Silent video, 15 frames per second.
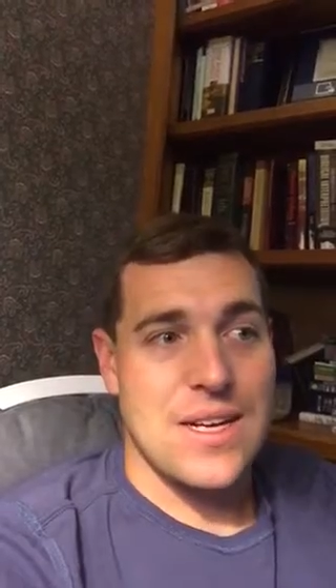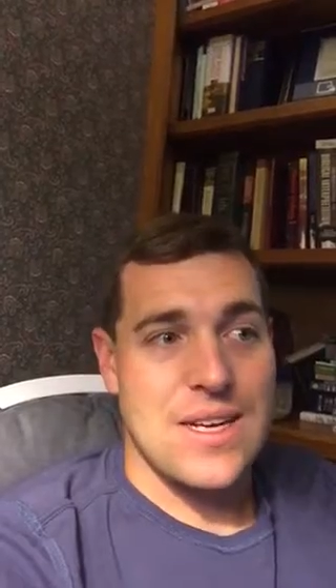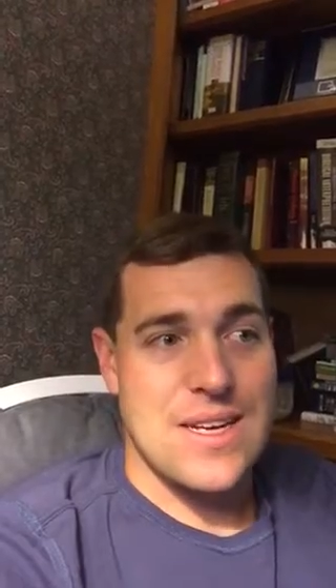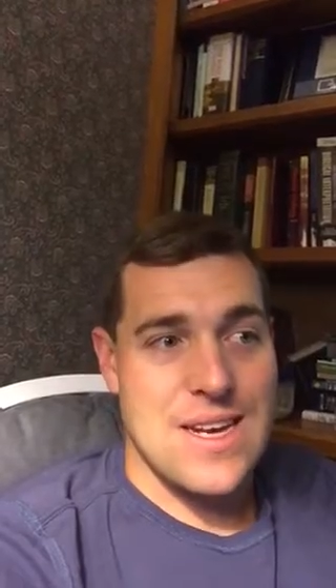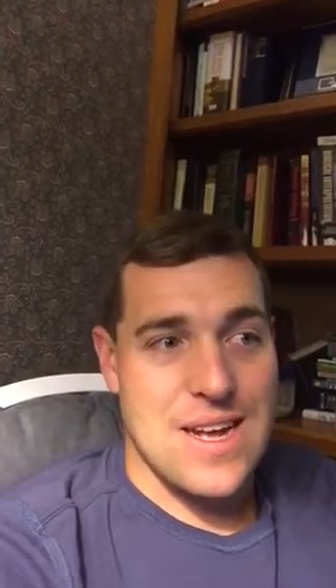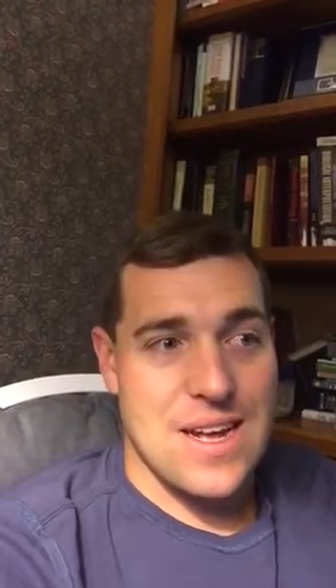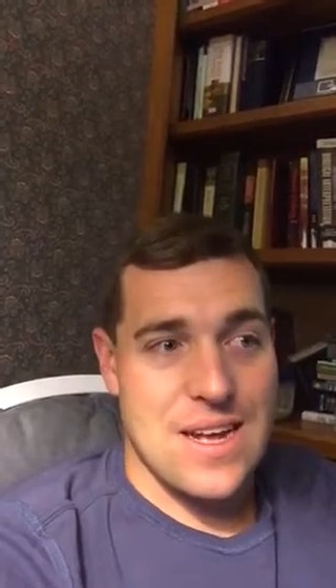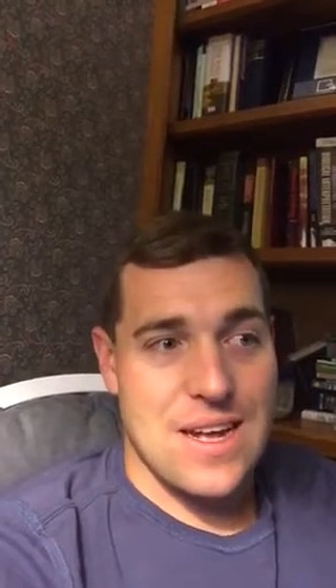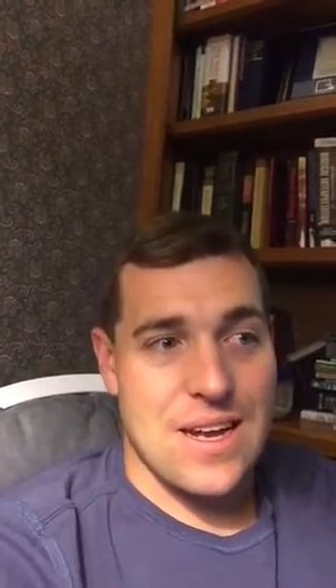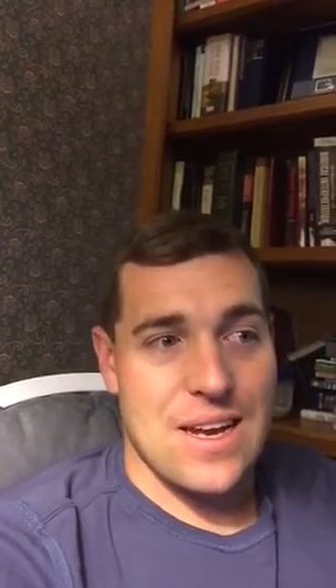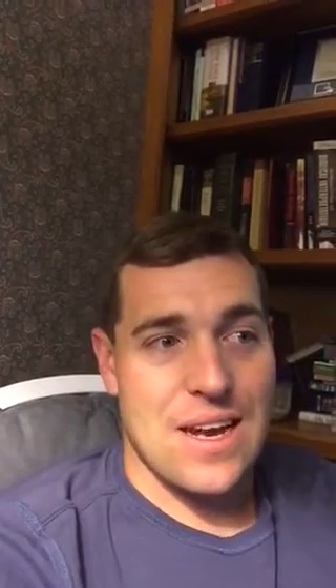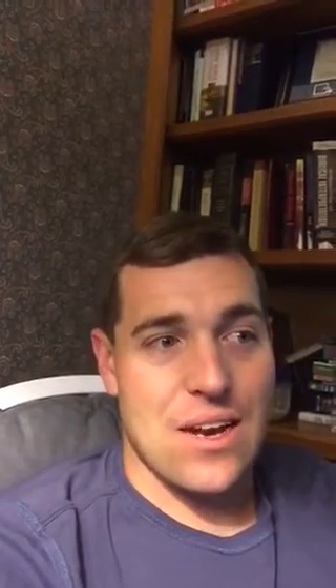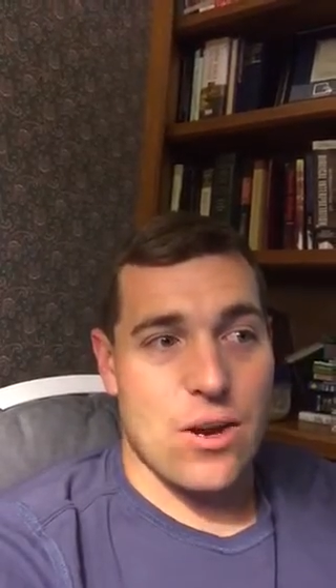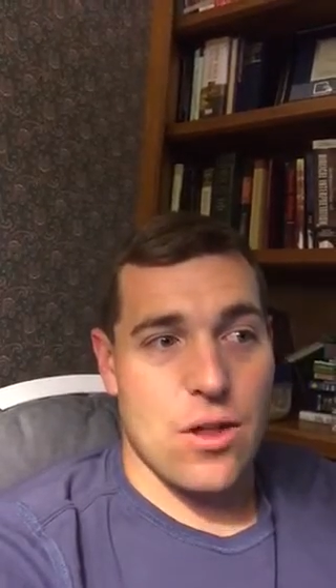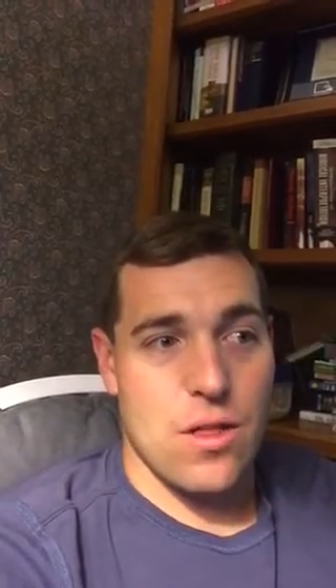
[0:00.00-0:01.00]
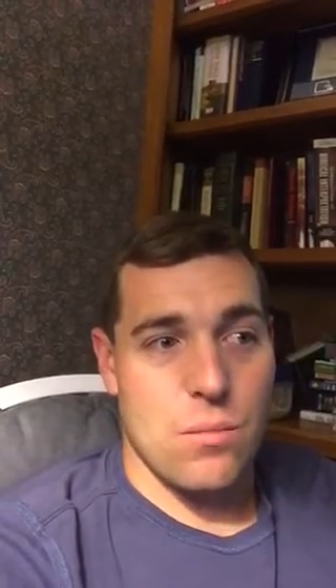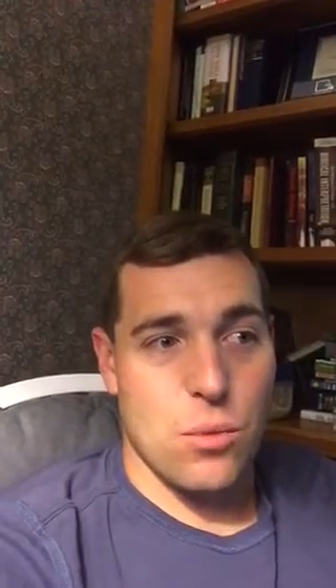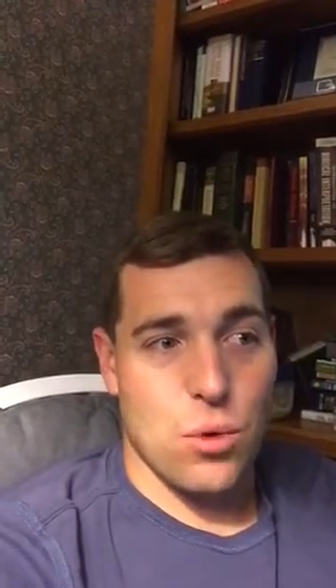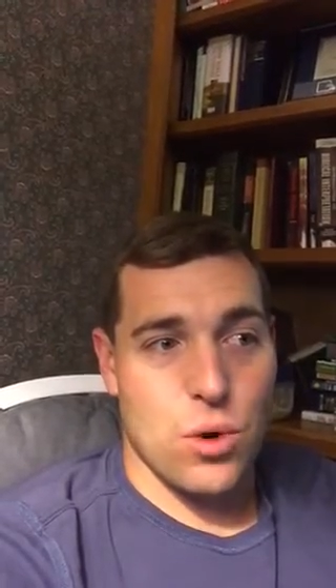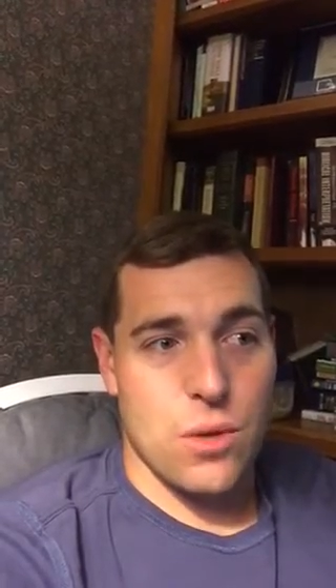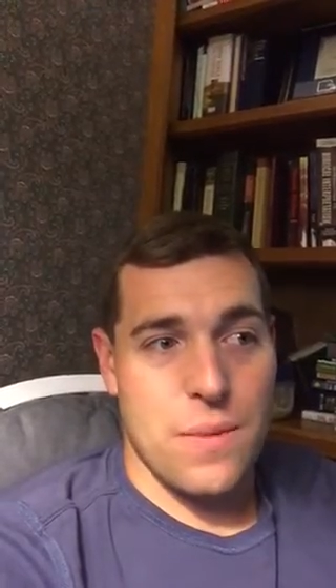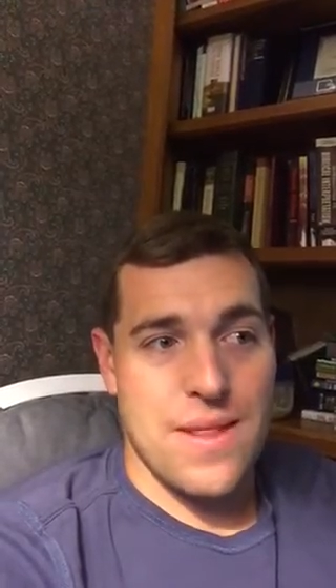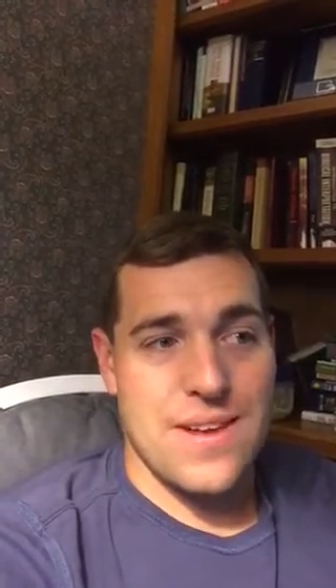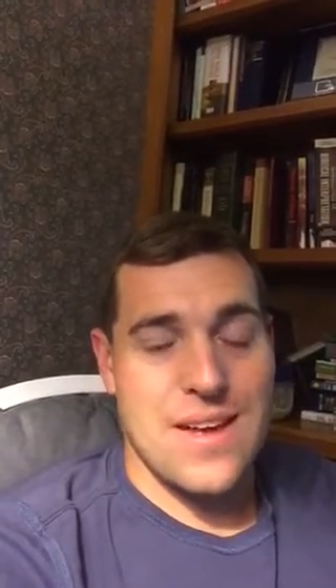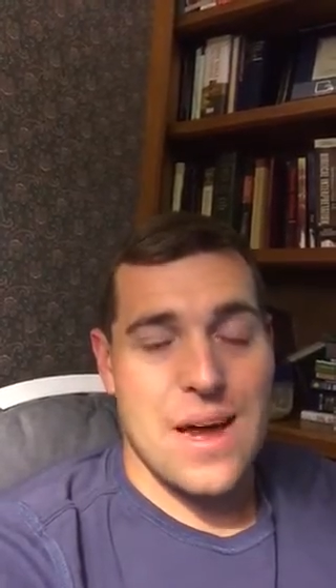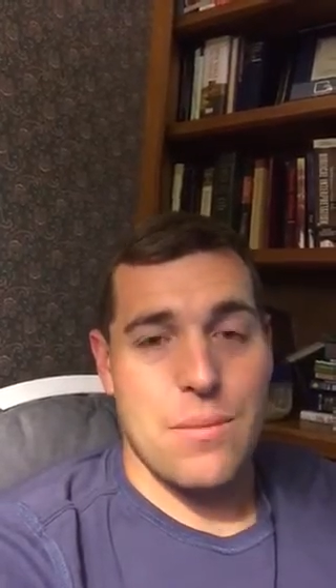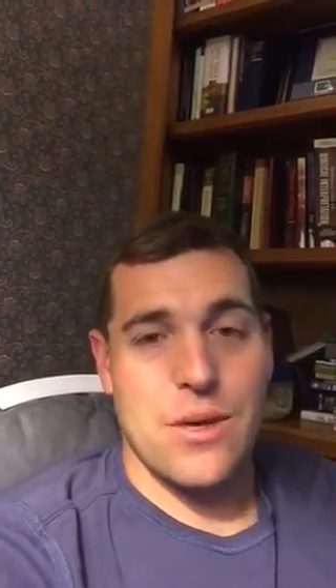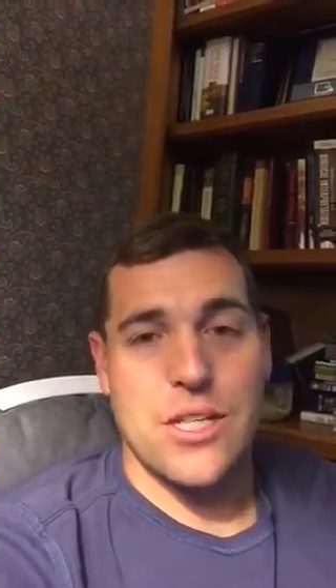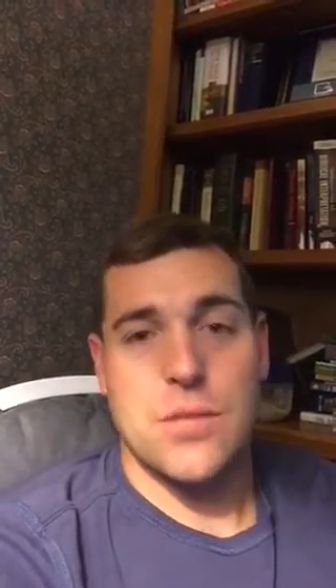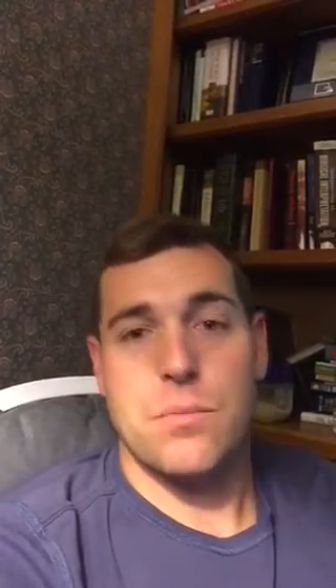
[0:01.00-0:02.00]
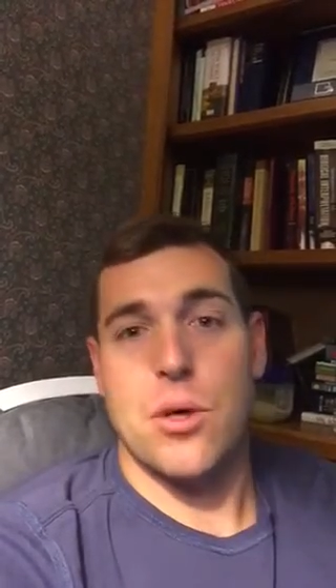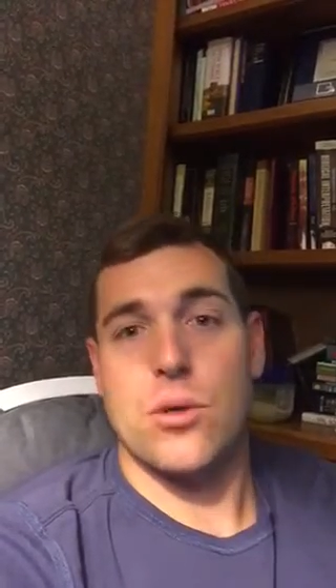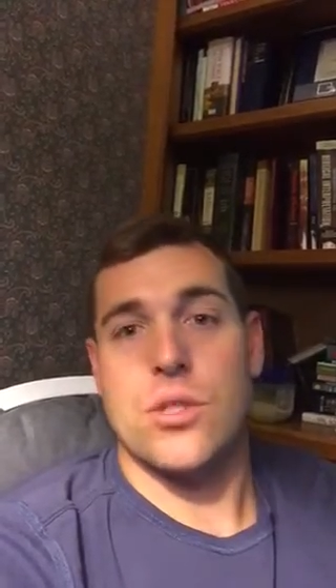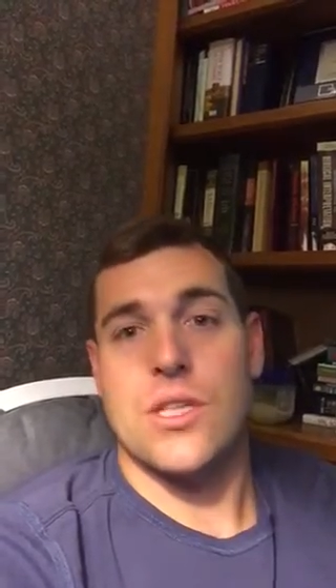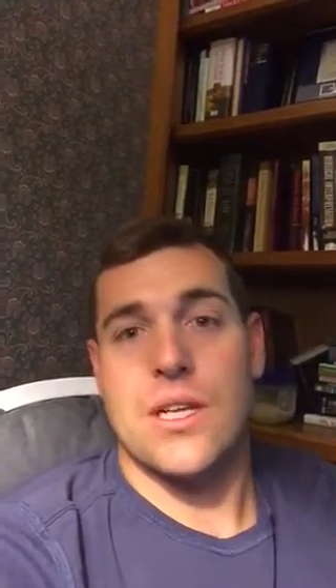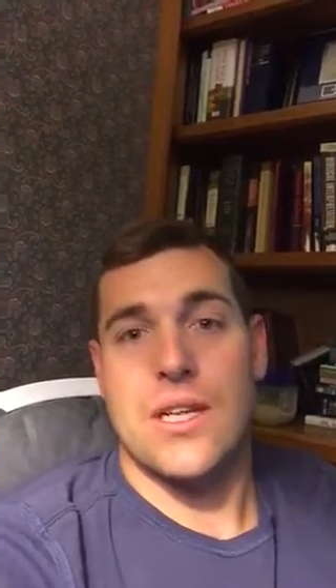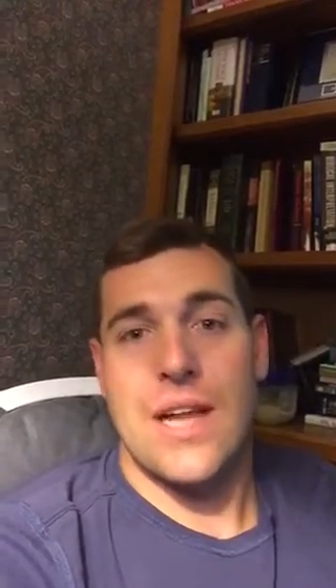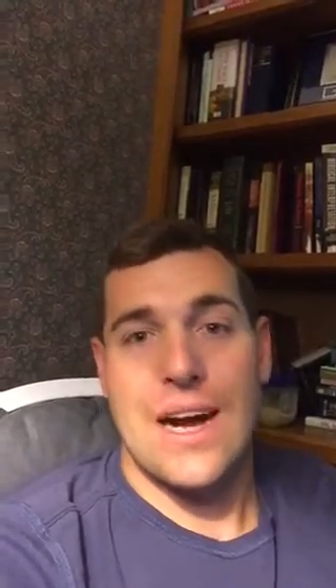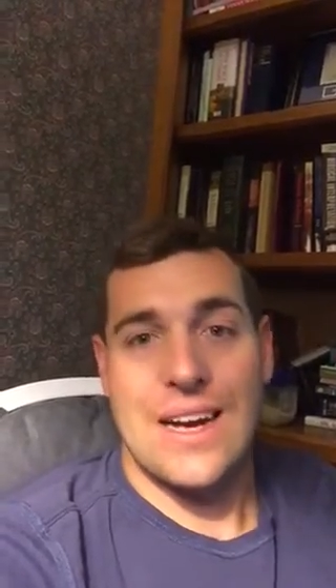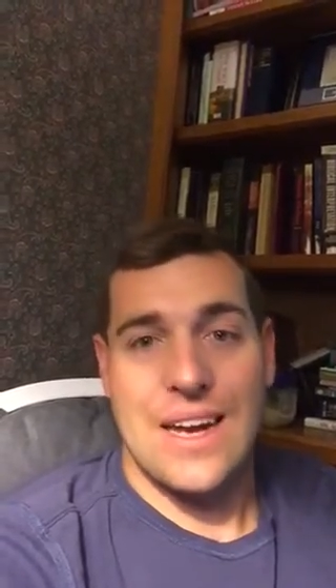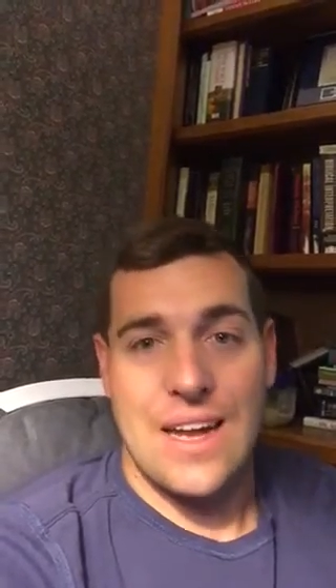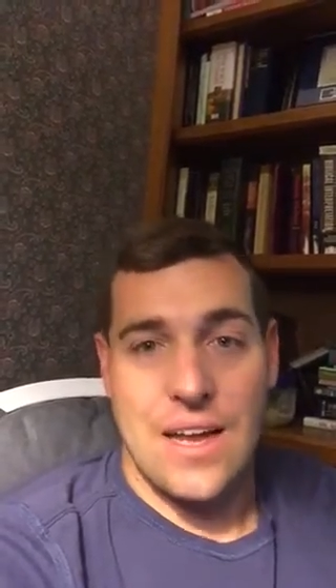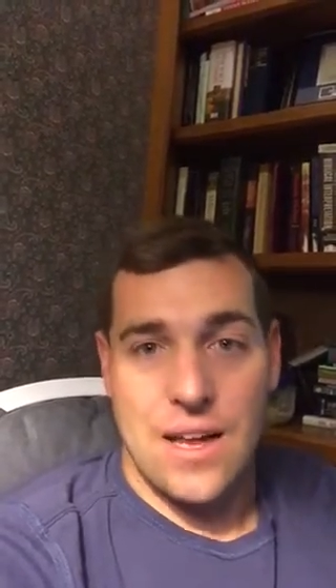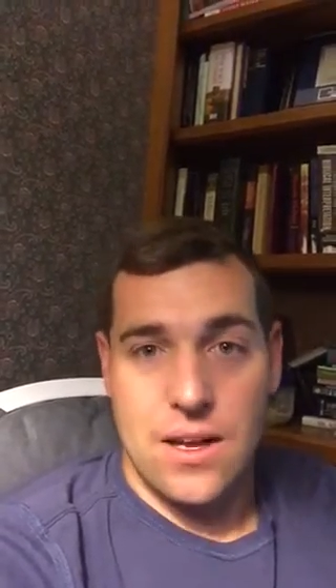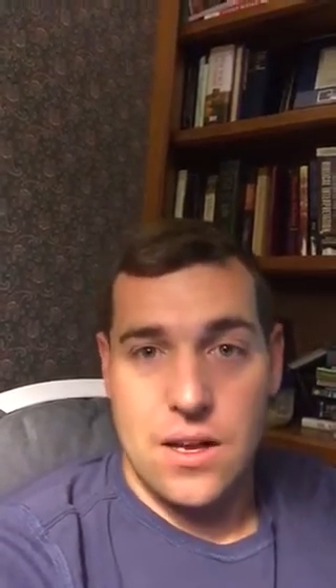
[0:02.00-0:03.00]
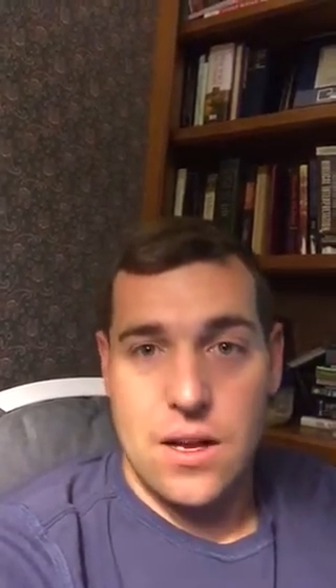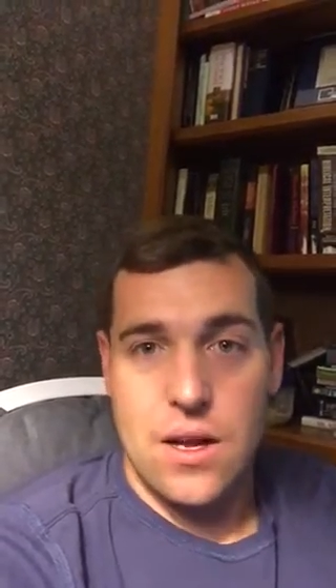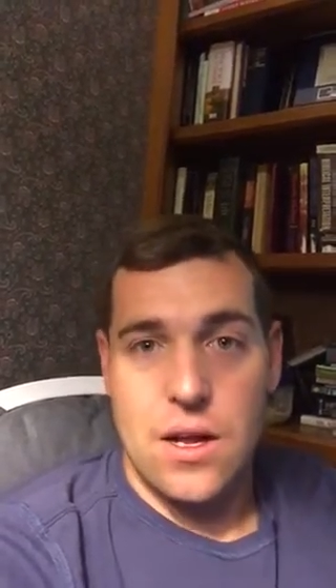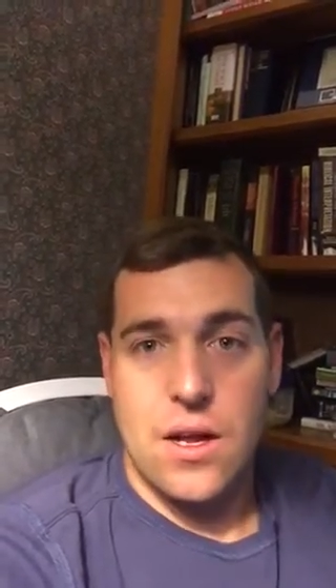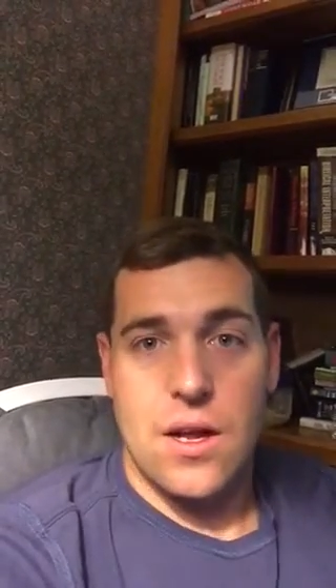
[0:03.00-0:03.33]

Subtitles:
done and on the board by the time you're supposed to clock in.